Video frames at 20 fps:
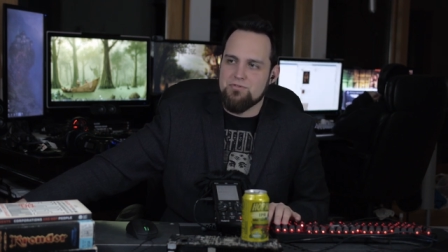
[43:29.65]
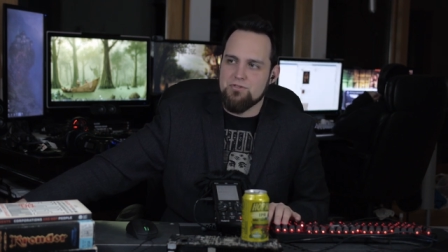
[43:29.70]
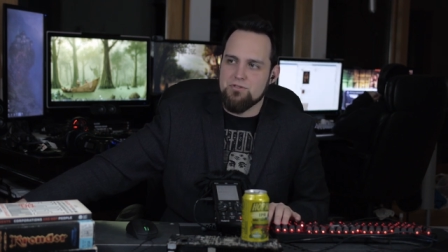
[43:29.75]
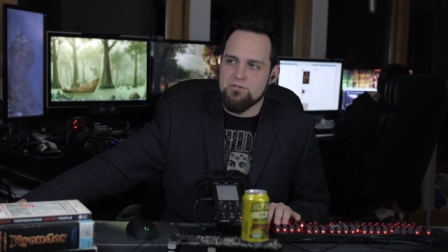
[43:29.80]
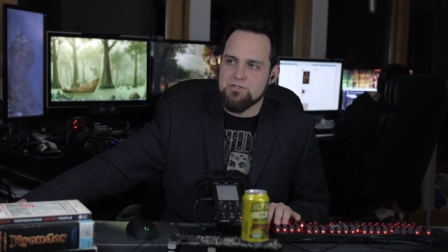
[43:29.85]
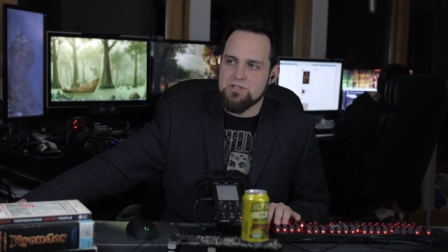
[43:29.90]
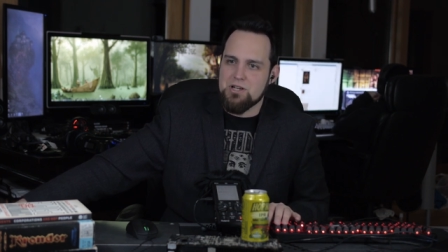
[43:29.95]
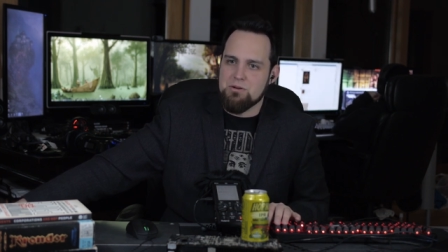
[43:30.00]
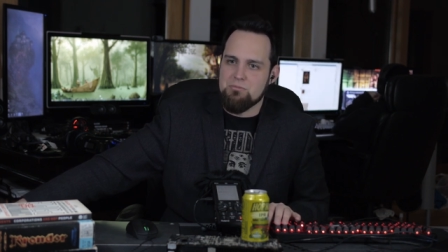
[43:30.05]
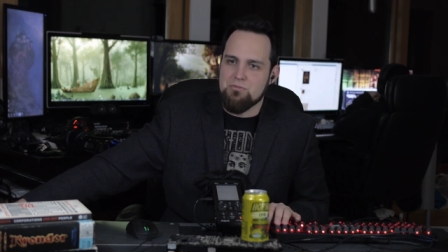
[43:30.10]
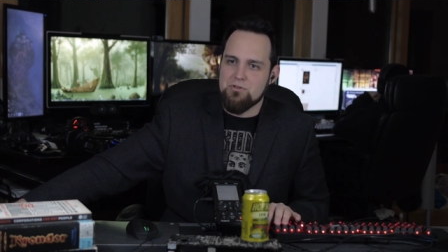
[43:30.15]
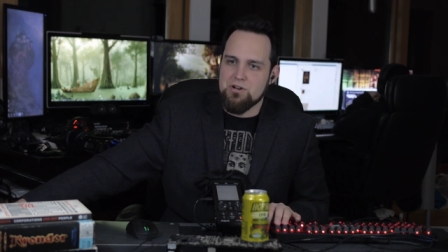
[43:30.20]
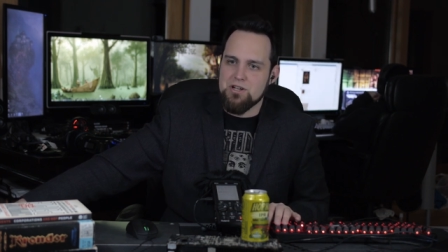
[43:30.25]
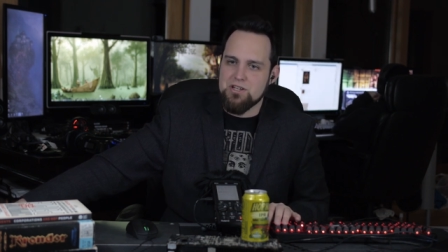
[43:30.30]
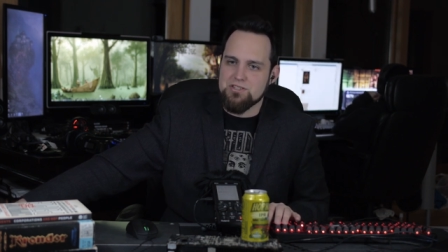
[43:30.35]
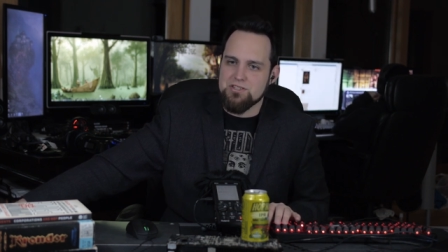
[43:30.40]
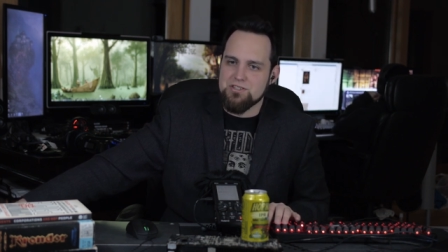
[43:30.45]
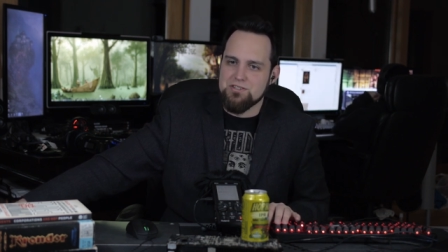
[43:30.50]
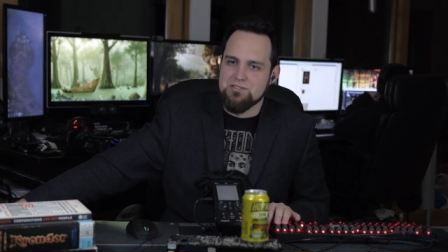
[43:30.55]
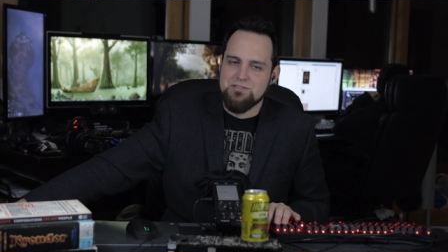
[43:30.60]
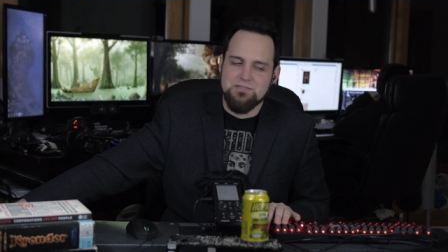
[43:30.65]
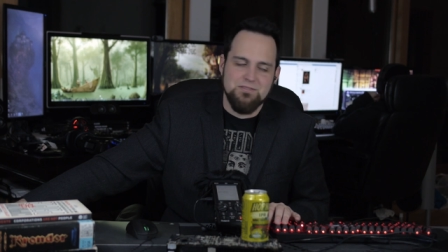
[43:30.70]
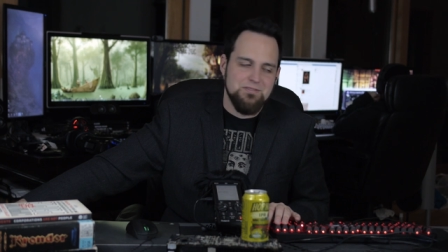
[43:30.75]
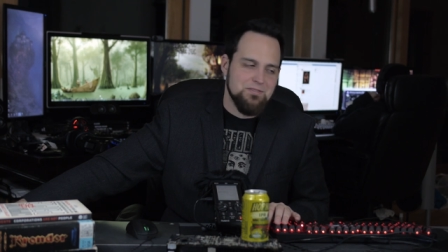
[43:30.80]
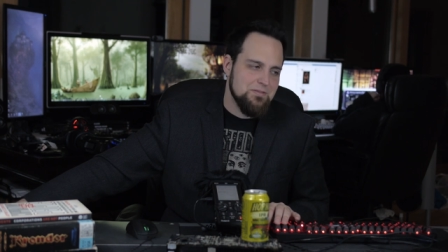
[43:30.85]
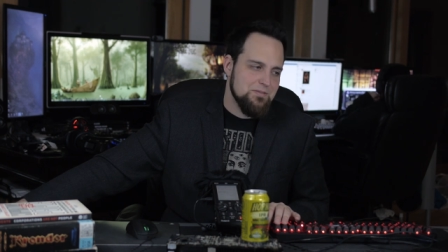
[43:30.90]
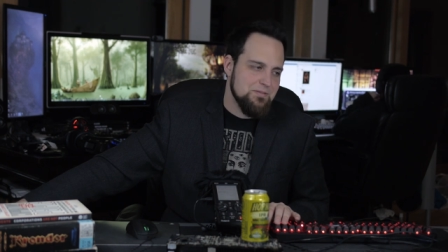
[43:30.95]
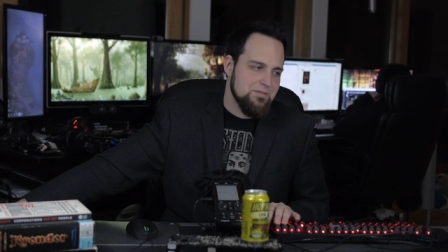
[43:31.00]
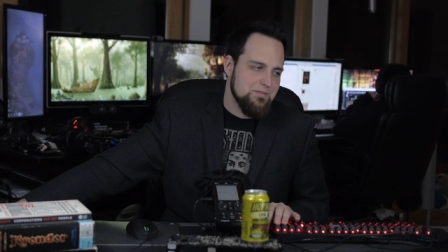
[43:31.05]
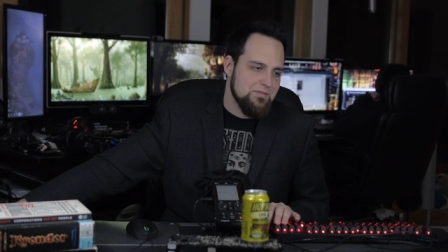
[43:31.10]
for some reason.
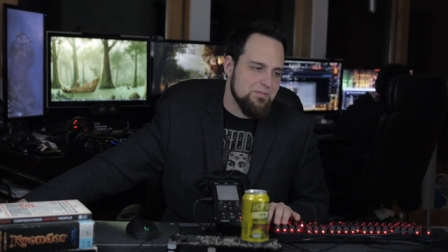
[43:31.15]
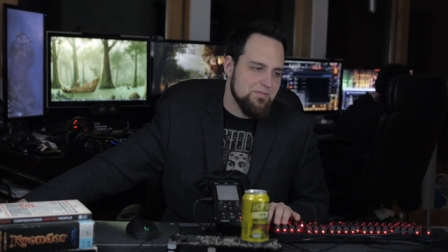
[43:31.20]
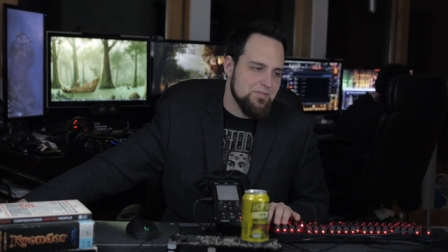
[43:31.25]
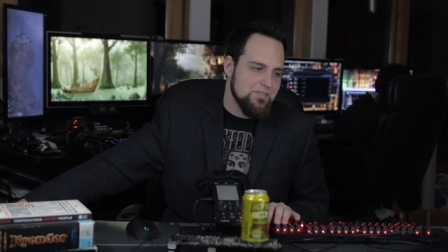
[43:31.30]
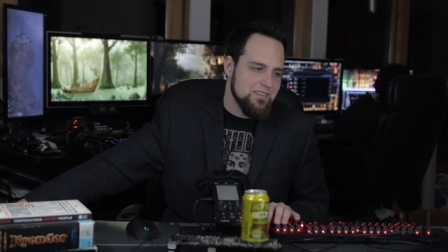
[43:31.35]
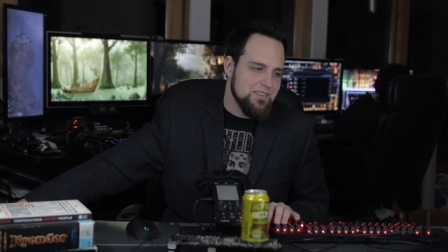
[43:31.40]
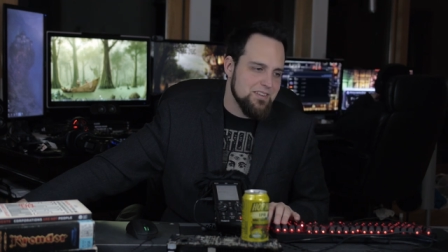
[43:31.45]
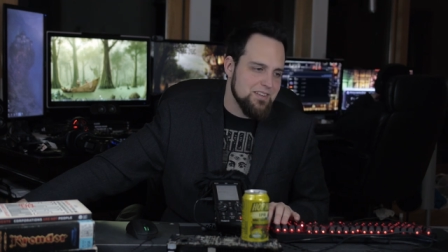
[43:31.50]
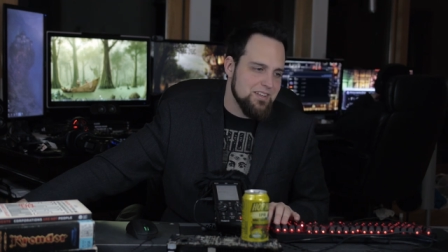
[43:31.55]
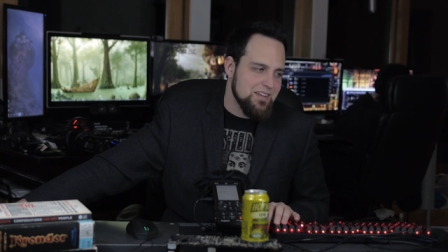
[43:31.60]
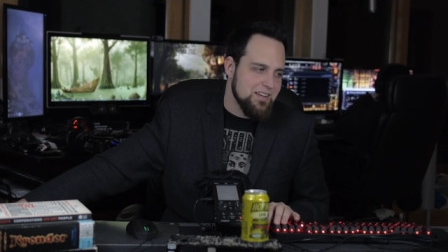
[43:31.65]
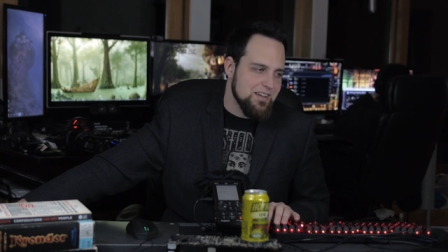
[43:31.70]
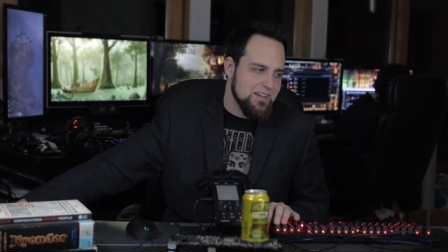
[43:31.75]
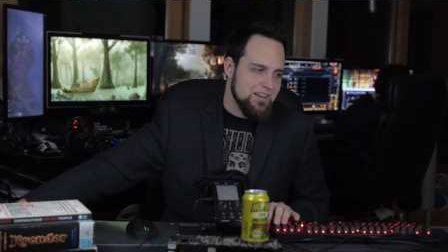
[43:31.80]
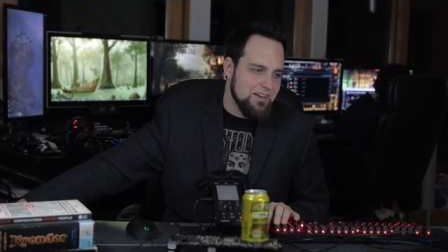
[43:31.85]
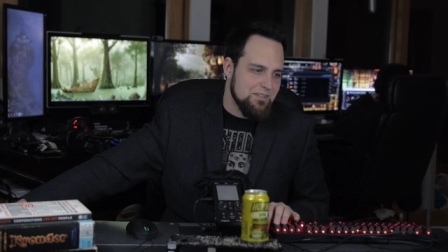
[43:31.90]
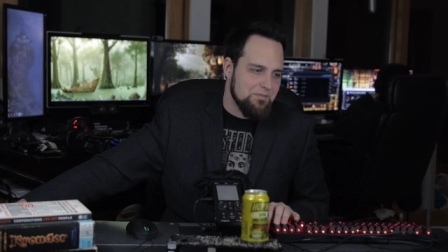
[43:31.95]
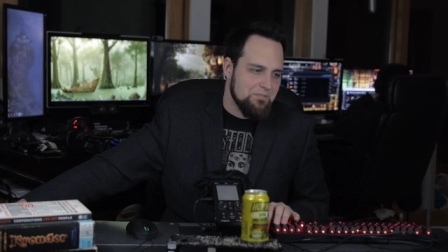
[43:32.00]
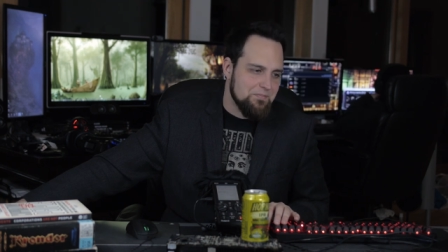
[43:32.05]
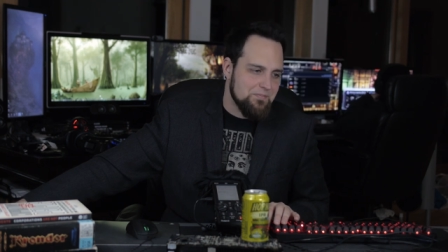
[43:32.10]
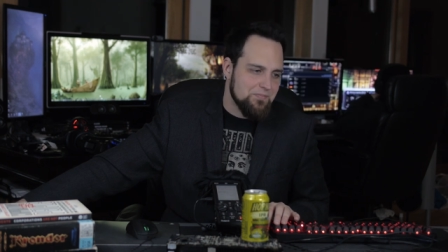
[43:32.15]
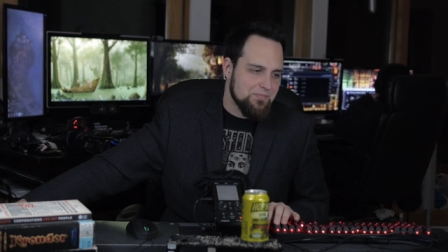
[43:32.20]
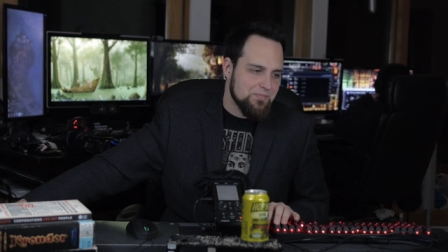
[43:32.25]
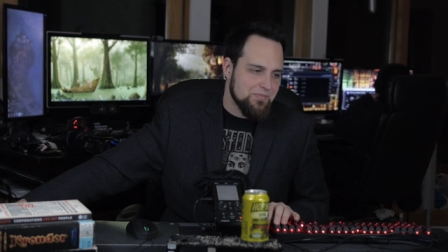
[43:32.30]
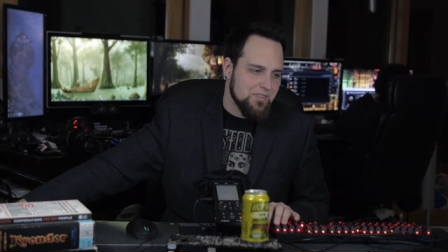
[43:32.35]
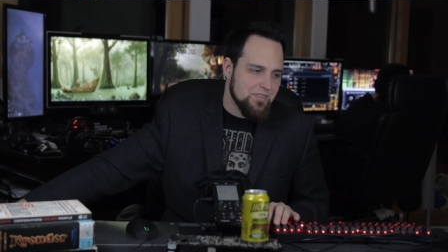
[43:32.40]
Yeah.